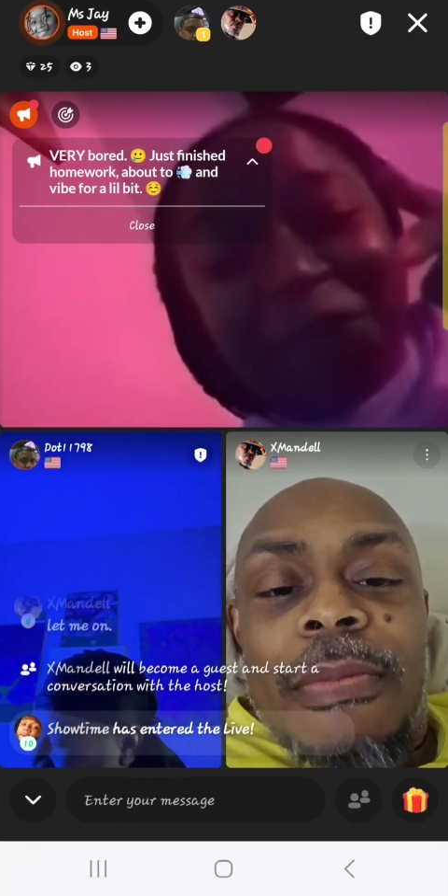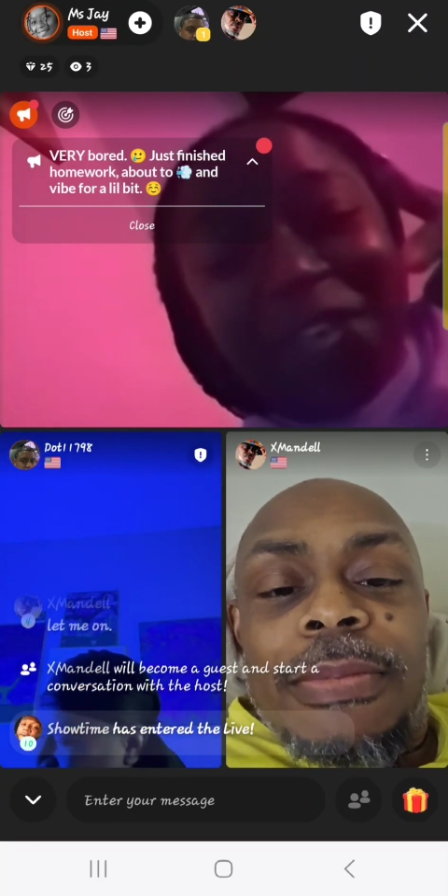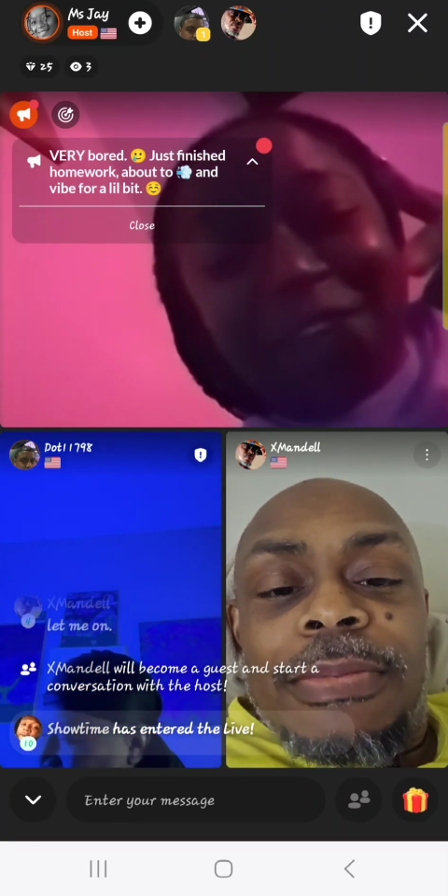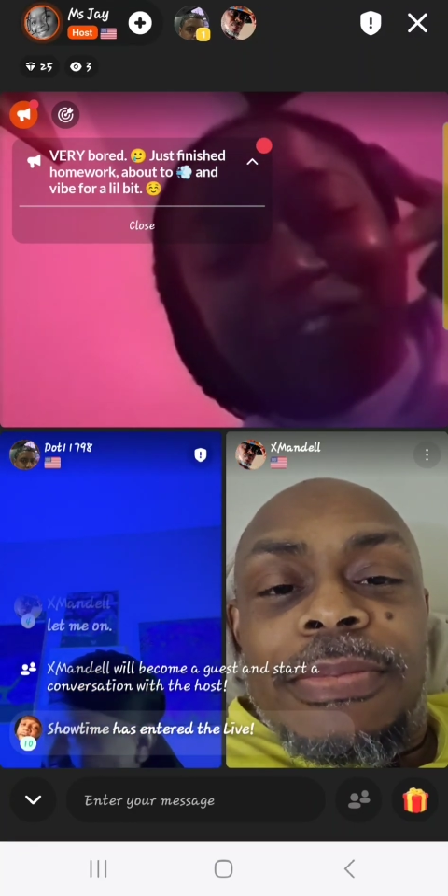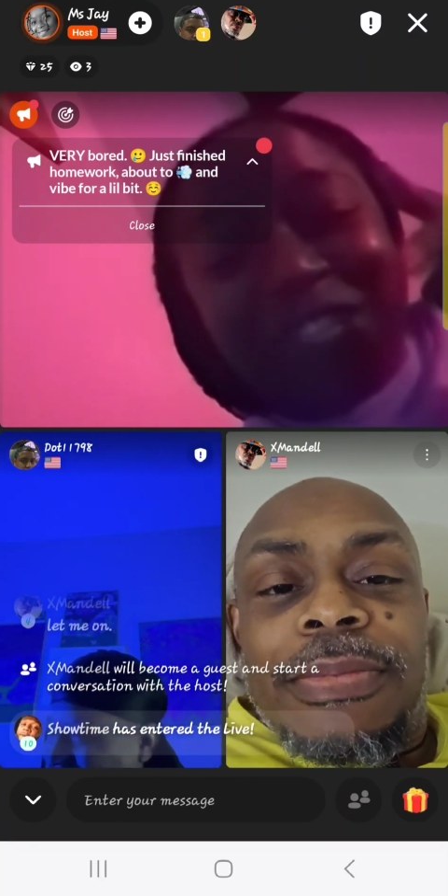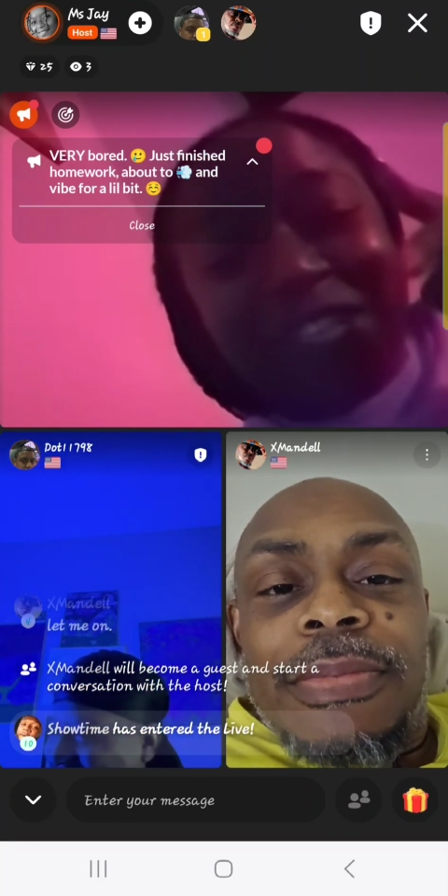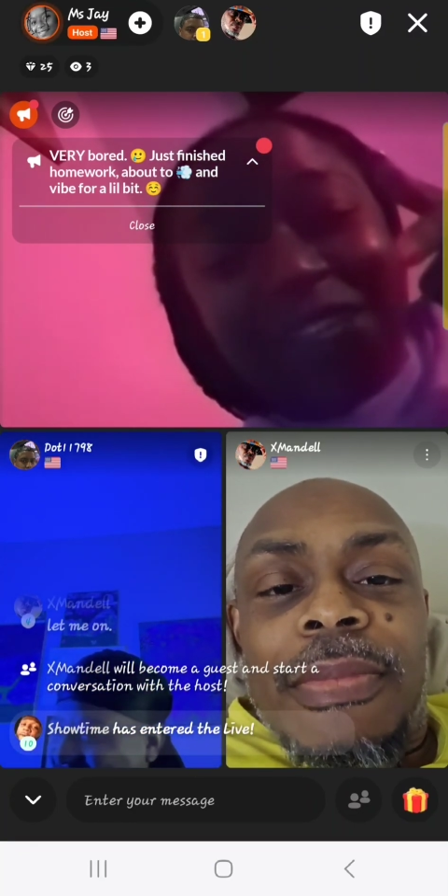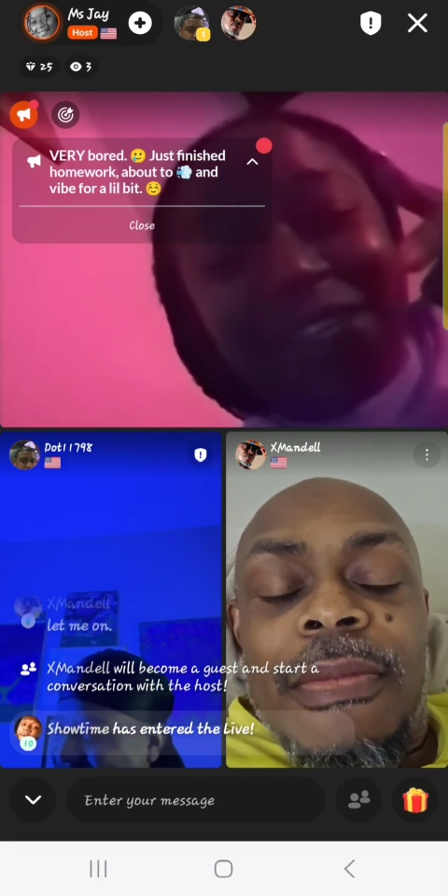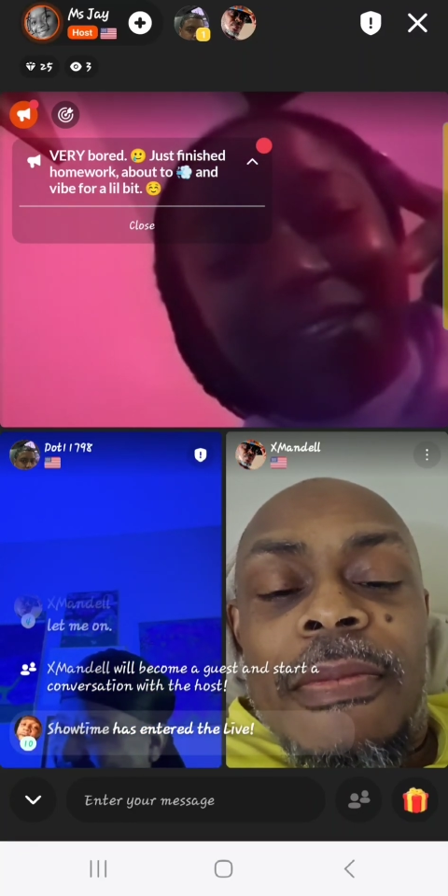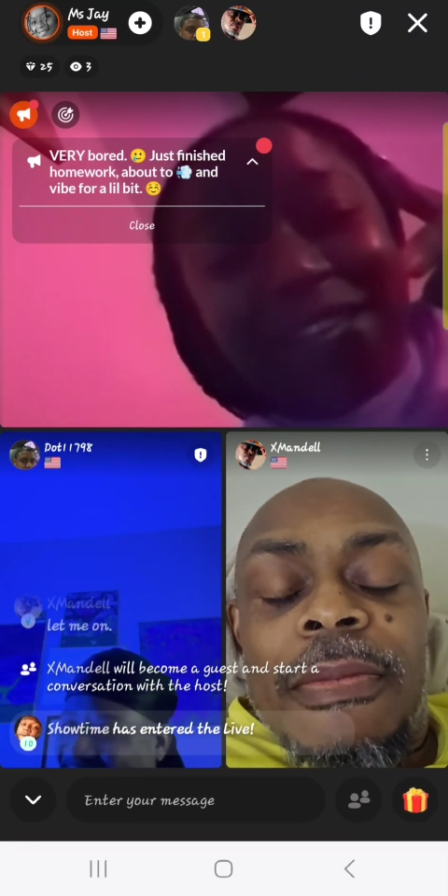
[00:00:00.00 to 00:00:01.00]
if
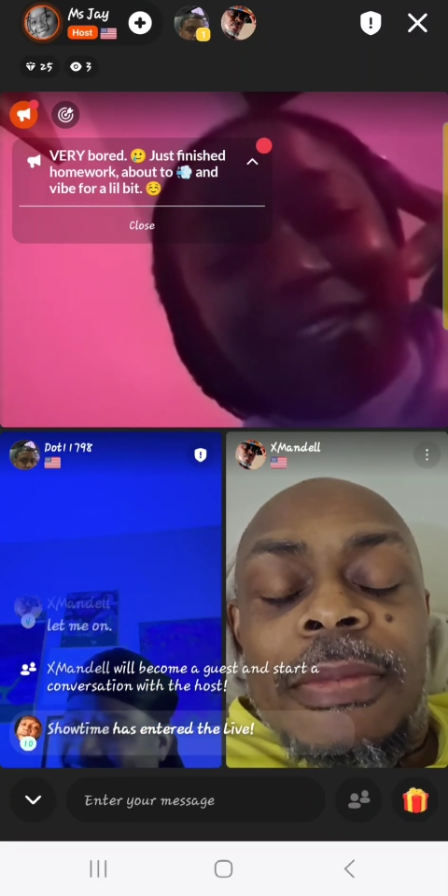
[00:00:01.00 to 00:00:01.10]
she